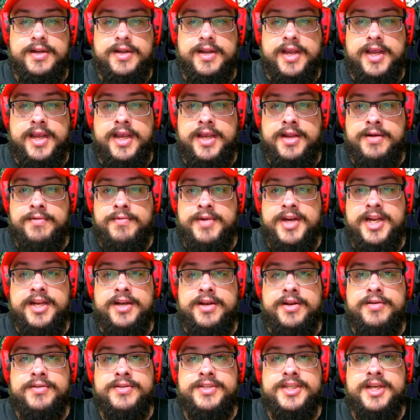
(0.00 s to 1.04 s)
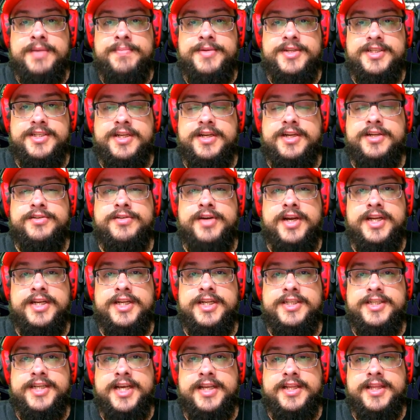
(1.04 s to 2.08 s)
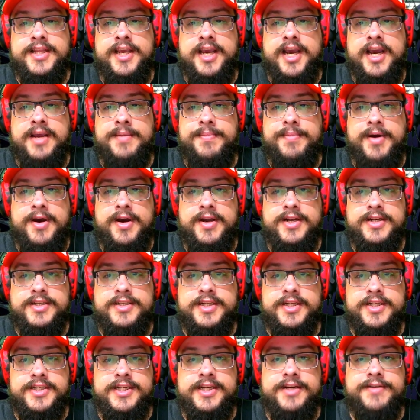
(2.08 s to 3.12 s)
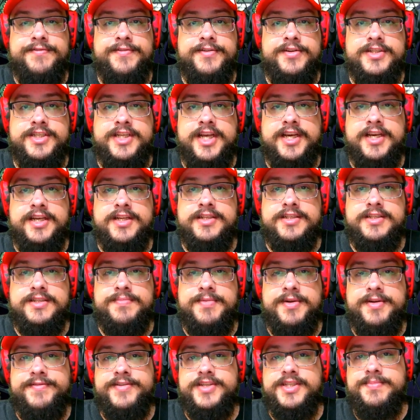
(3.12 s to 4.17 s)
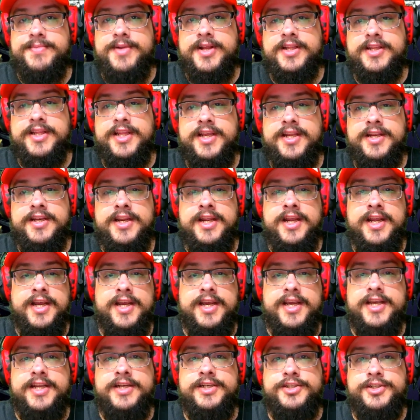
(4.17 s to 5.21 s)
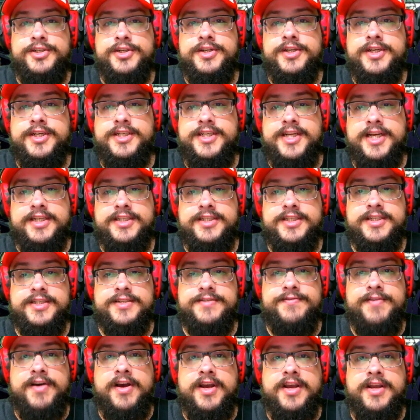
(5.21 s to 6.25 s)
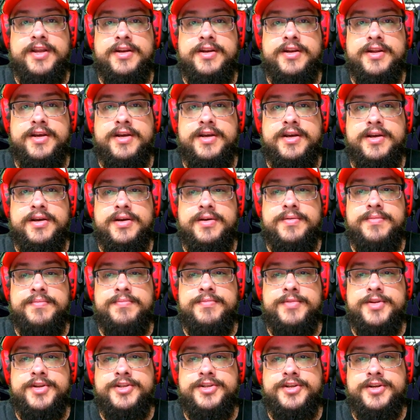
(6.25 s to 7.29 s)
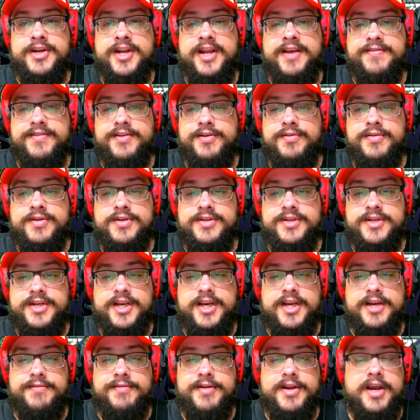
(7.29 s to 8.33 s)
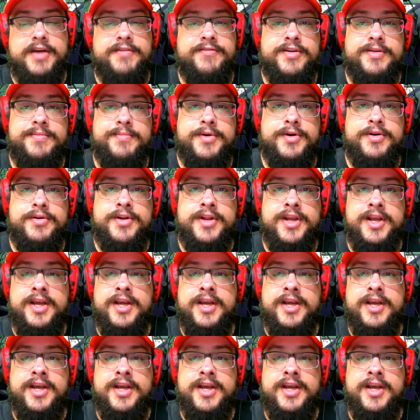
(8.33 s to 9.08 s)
And when it loads up, it's going to try and detect the iPod. It's going to take a few seconds, but if it's plugged in, it should detect just fine. You shouldn't have to go into any kind of recovery mode.